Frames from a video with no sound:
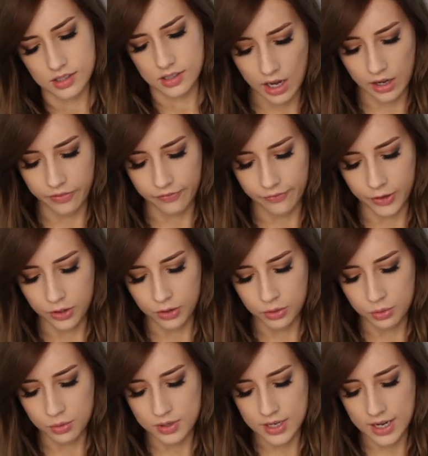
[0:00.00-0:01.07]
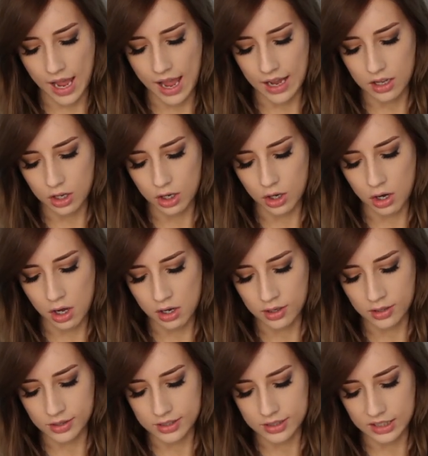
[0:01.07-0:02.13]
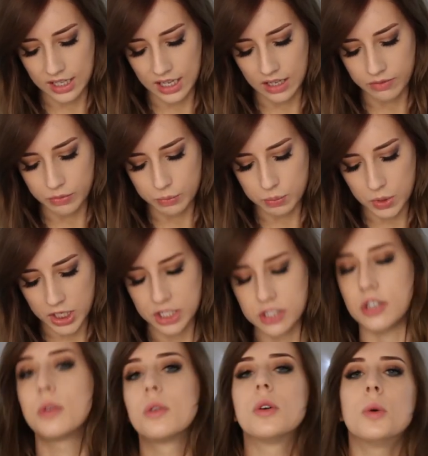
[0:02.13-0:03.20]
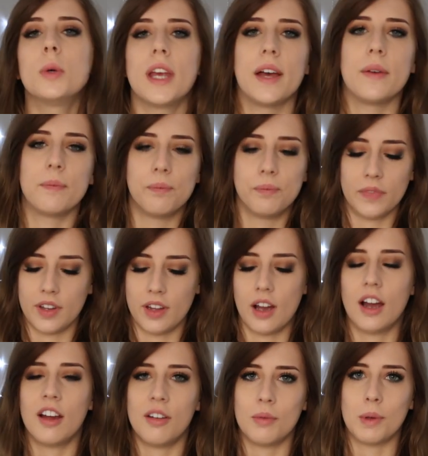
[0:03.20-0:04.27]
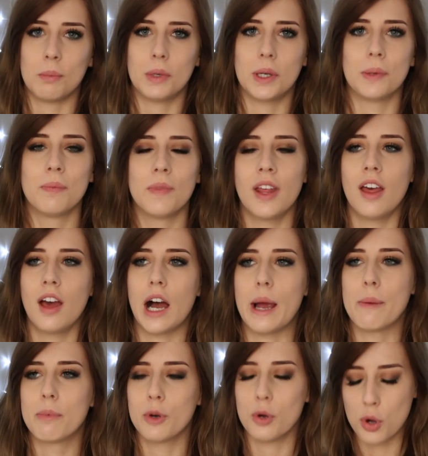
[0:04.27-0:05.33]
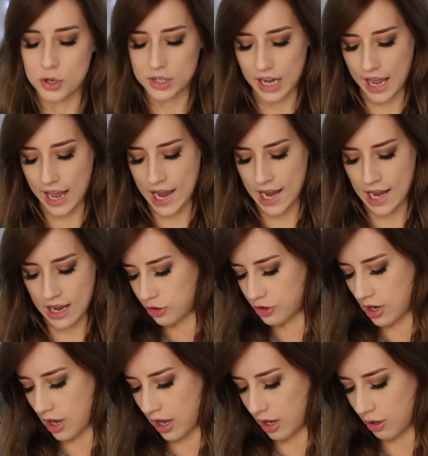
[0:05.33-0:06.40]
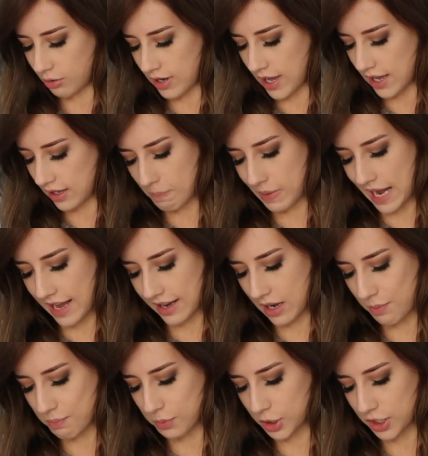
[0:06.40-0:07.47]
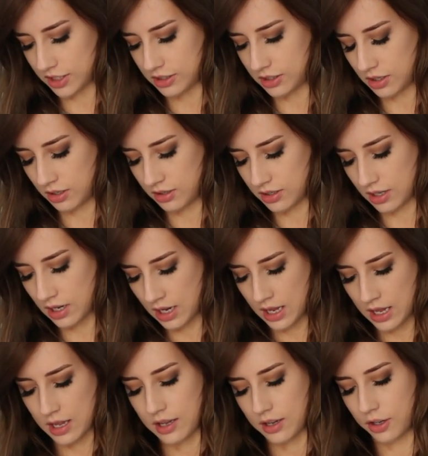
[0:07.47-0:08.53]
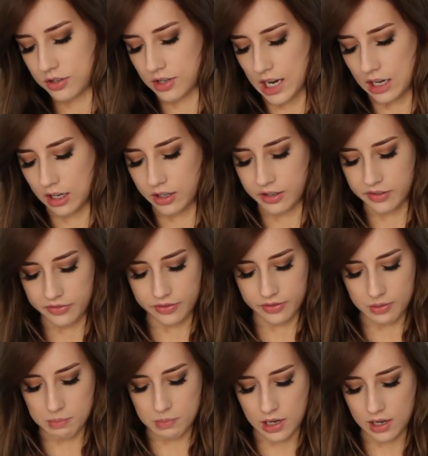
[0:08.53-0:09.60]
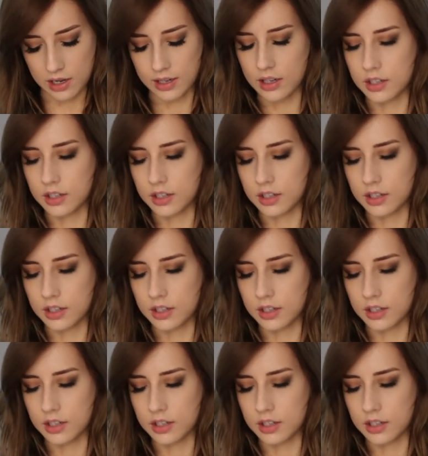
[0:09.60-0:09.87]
A funnel neck long sleeve bodysuit. Oh yeah, I remember. I bought a turtleneck black bodysuit because I love my